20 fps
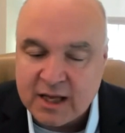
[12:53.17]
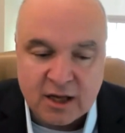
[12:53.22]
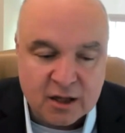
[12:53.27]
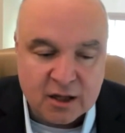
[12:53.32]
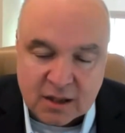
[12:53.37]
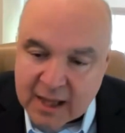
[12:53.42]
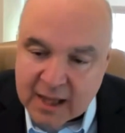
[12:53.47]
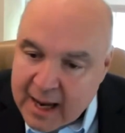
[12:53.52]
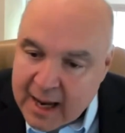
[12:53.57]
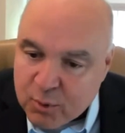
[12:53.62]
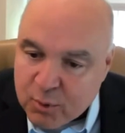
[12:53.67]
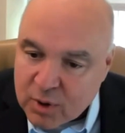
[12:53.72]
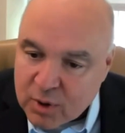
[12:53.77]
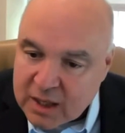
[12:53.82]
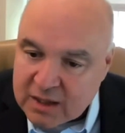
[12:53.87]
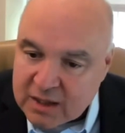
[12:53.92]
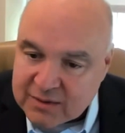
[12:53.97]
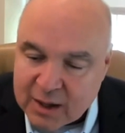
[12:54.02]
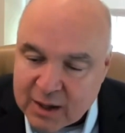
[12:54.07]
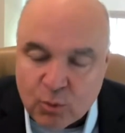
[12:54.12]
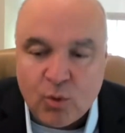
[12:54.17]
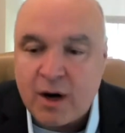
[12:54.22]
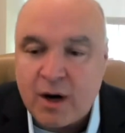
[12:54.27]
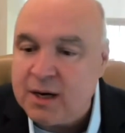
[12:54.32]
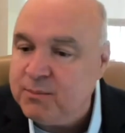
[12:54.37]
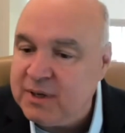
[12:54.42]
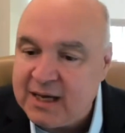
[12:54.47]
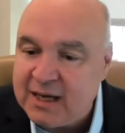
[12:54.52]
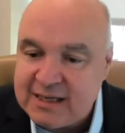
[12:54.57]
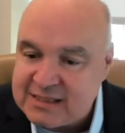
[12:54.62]
They collaborate, they
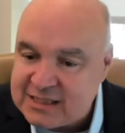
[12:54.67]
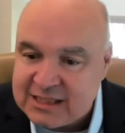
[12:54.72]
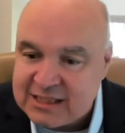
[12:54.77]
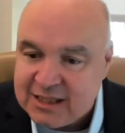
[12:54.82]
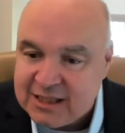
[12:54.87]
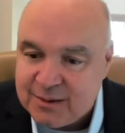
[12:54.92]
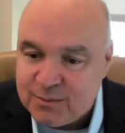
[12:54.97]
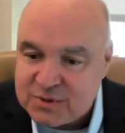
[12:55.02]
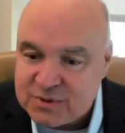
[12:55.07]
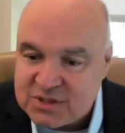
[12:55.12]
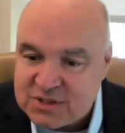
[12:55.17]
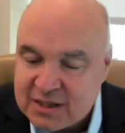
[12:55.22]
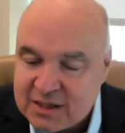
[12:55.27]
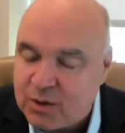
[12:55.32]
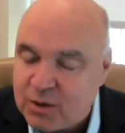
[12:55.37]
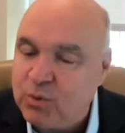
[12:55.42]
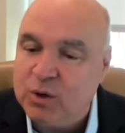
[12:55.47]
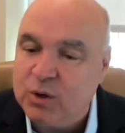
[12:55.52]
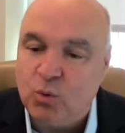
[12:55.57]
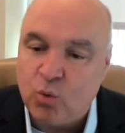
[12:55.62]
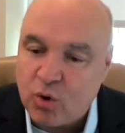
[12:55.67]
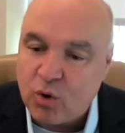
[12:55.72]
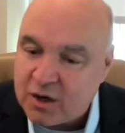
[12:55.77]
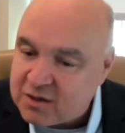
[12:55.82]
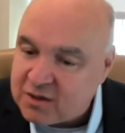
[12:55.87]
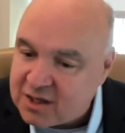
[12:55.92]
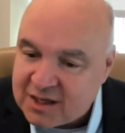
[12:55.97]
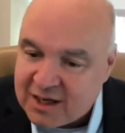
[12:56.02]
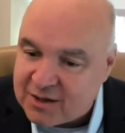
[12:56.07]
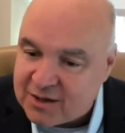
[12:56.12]
want to be on teams, they want to
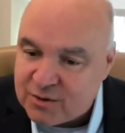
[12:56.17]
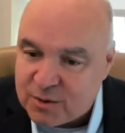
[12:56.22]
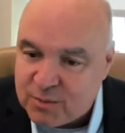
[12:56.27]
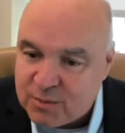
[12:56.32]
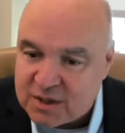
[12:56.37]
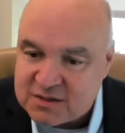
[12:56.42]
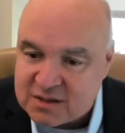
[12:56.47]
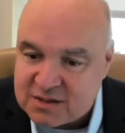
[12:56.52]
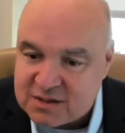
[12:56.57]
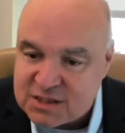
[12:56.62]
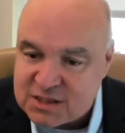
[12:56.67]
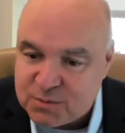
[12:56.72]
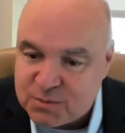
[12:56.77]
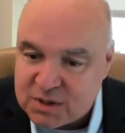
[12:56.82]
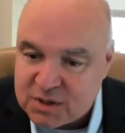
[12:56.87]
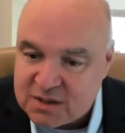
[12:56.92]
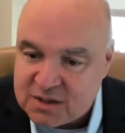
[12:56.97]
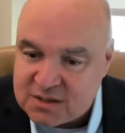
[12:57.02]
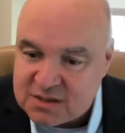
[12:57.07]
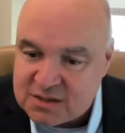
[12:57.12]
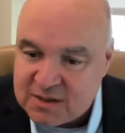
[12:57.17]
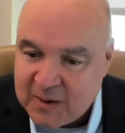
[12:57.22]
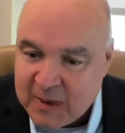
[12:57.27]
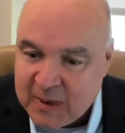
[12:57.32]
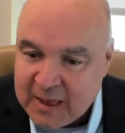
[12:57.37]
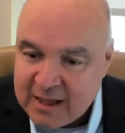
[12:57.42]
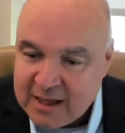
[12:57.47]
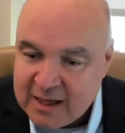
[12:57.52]
work together amongst the disciplines.